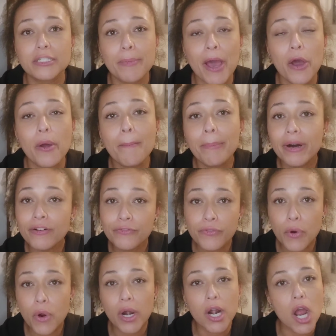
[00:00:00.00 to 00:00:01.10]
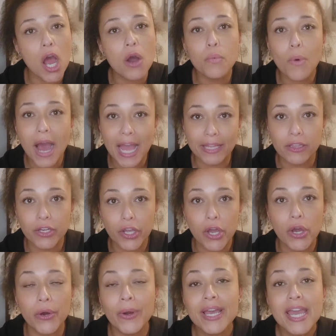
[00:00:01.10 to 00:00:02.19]
about before a while
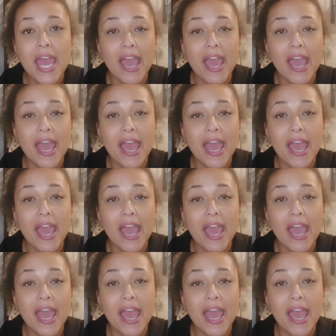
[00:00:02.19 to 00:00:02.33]
ago,